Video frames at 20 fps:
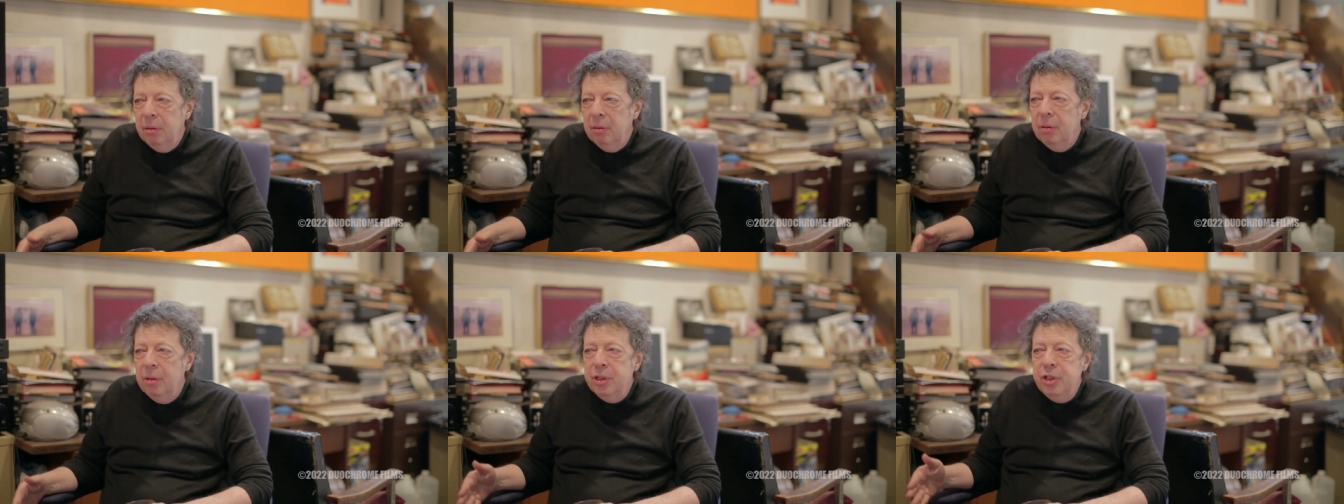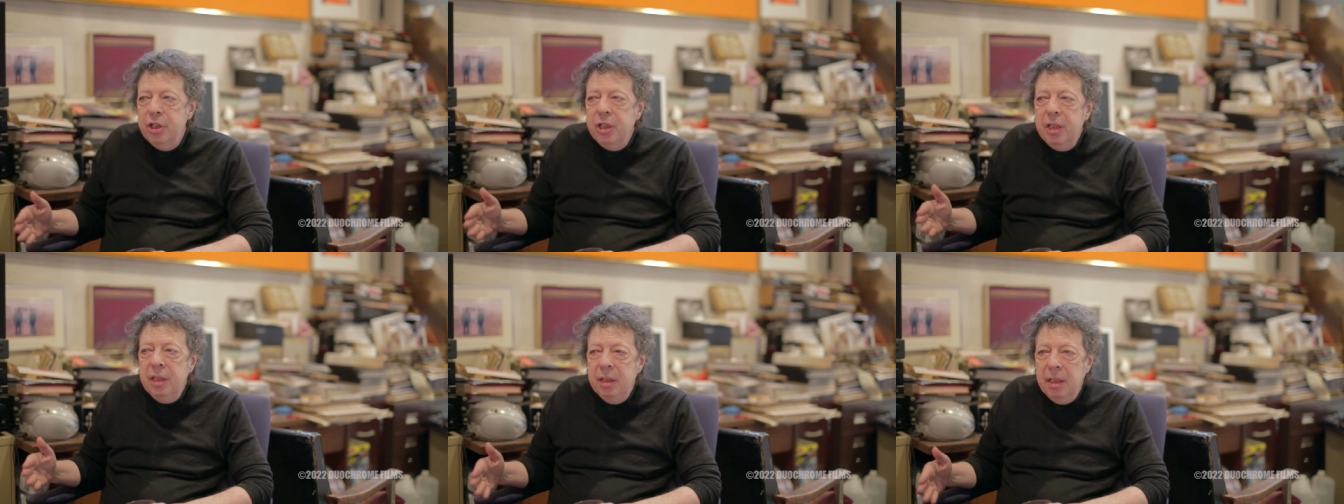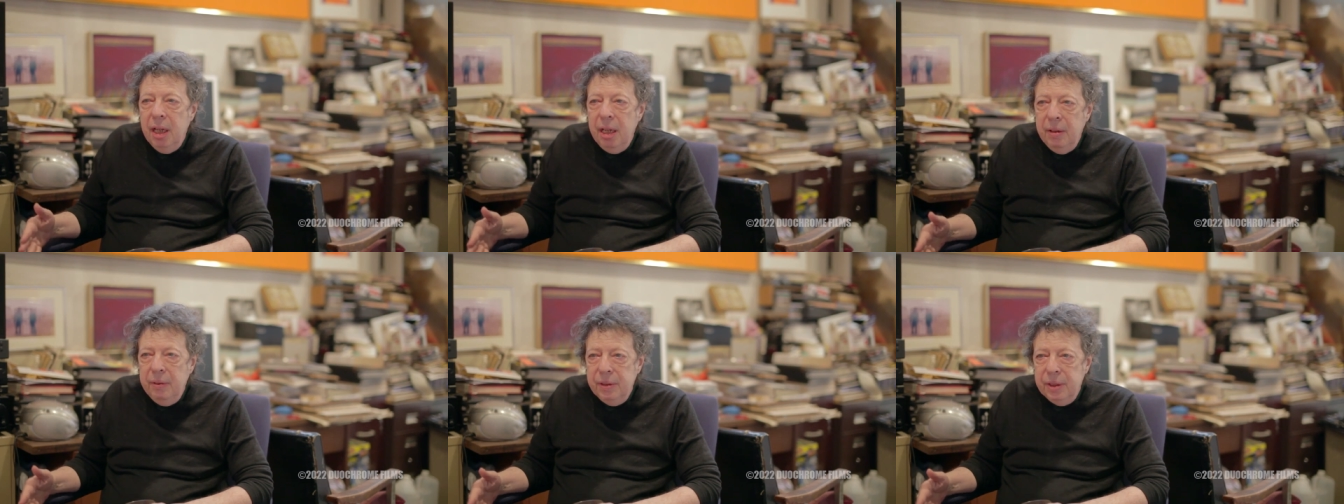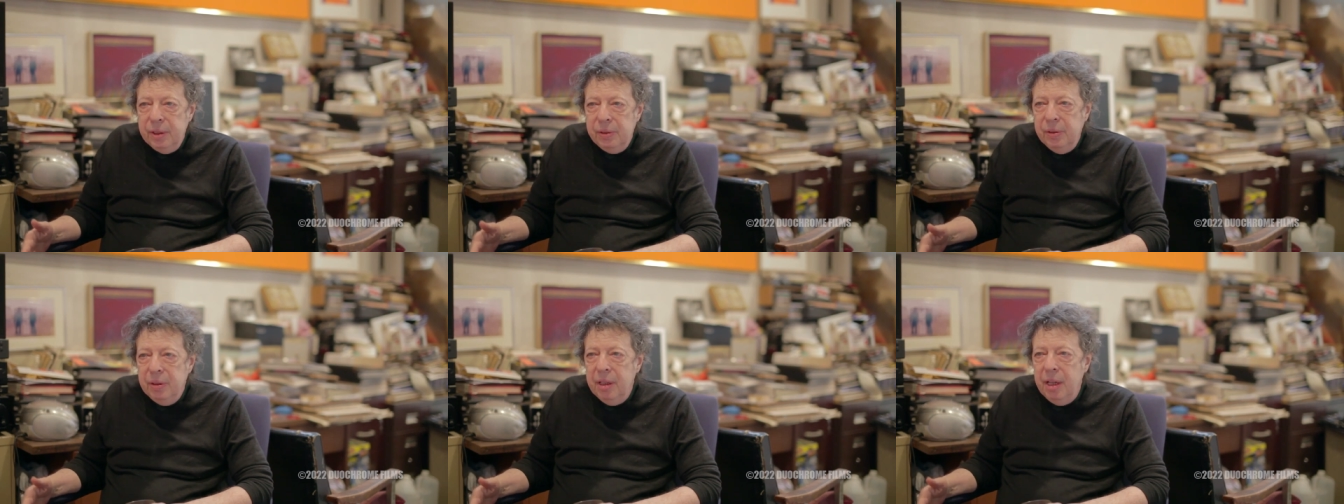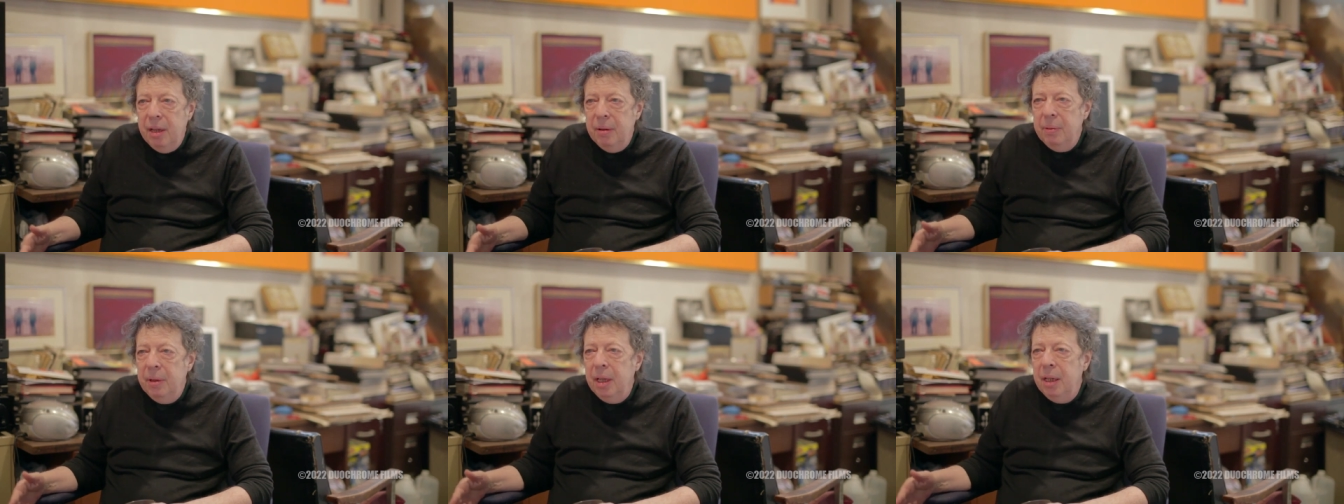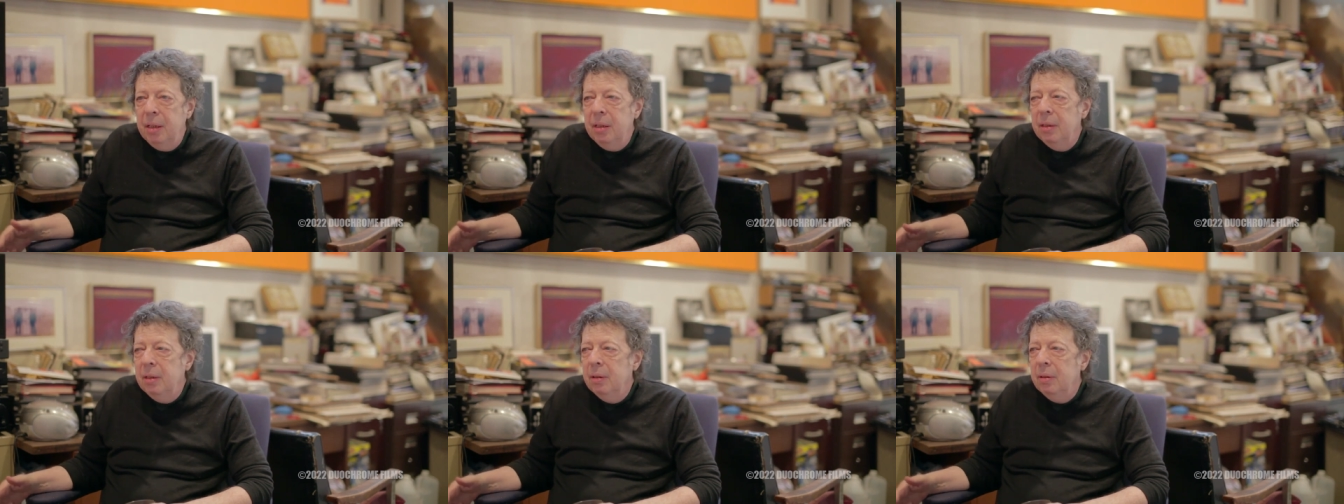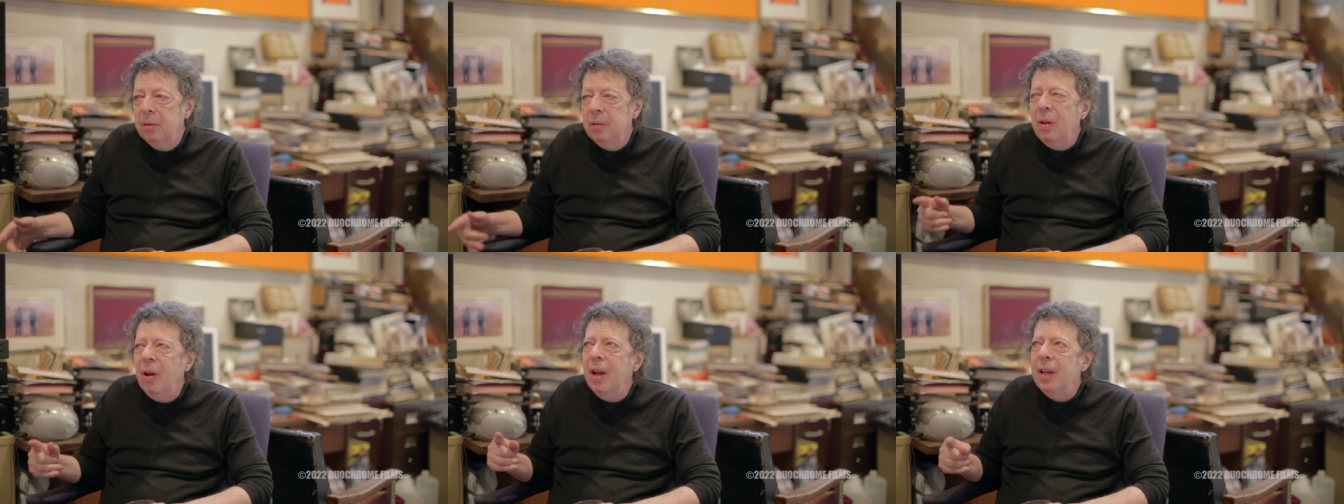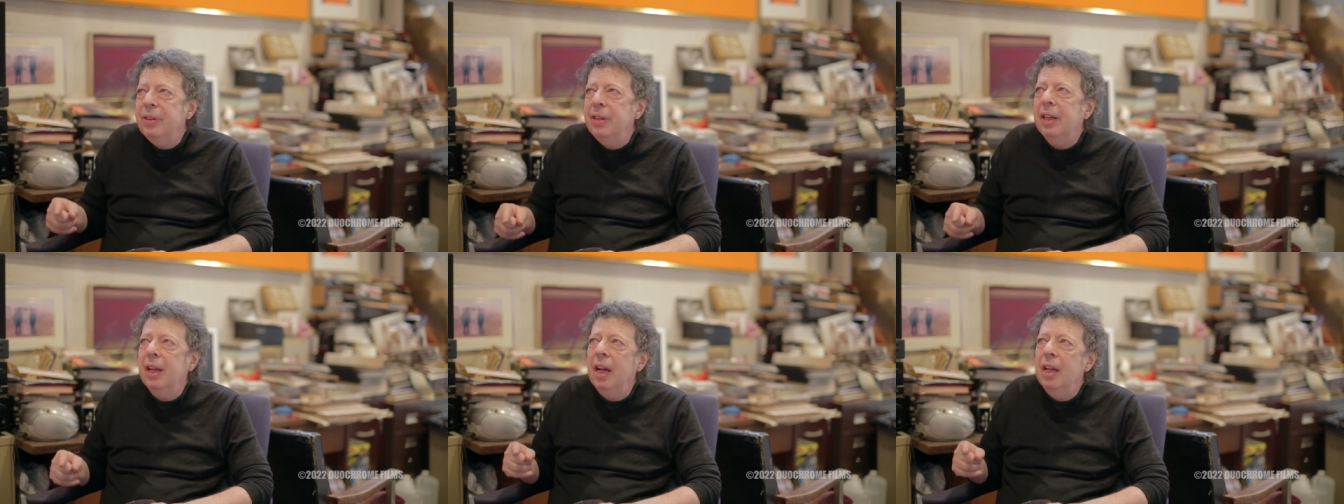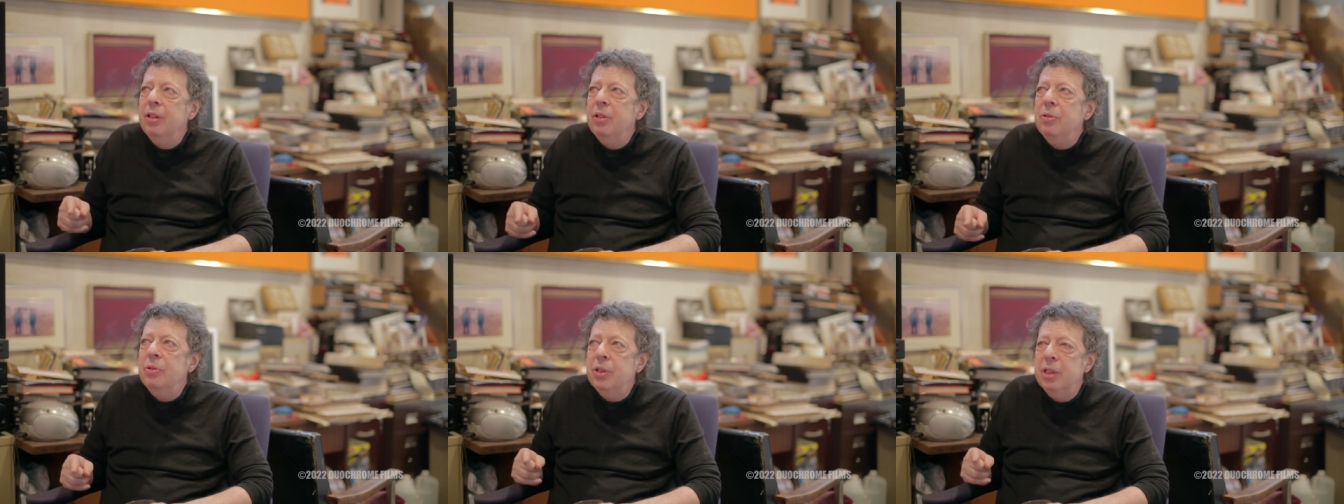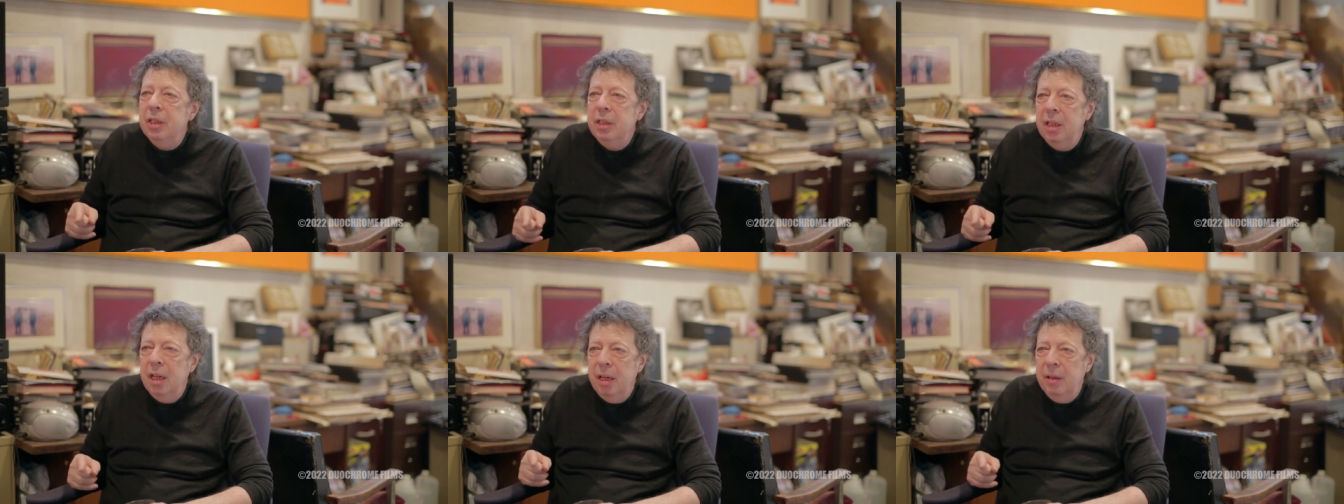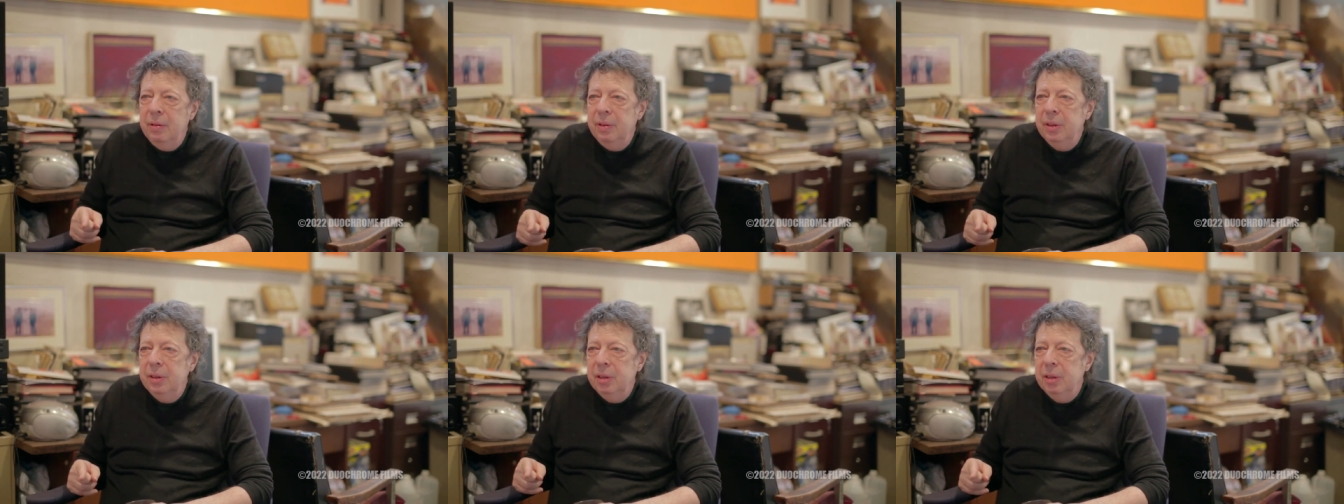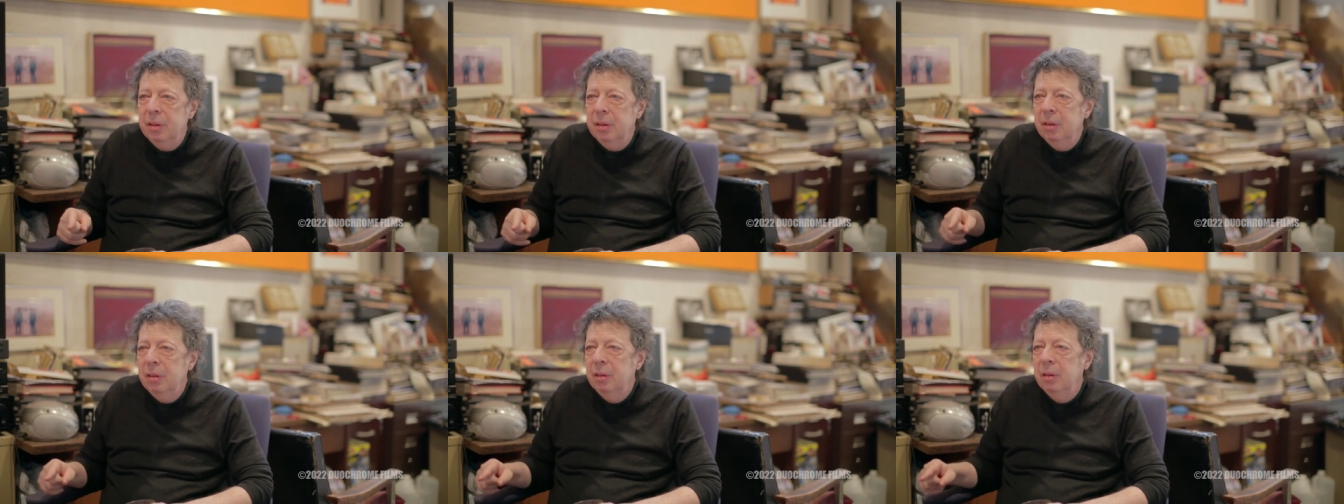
or Gene Davis for that matter. Well, no, I think I knew Gene Davis.